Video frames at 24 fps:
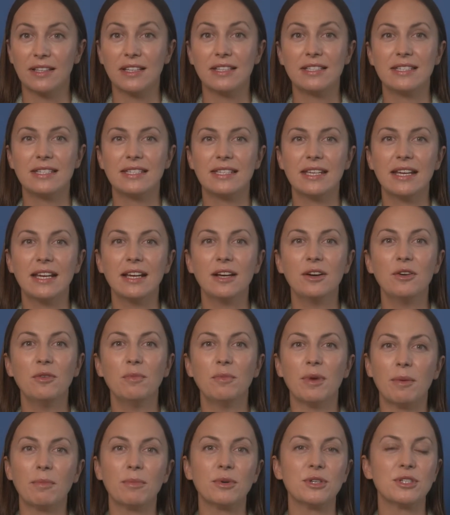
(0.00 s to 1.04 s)
that single
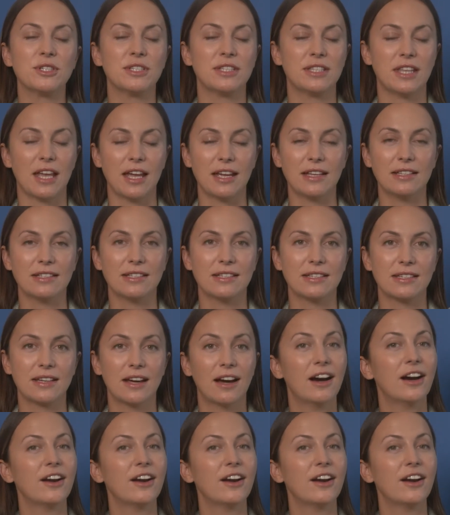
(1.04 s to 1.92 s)
member states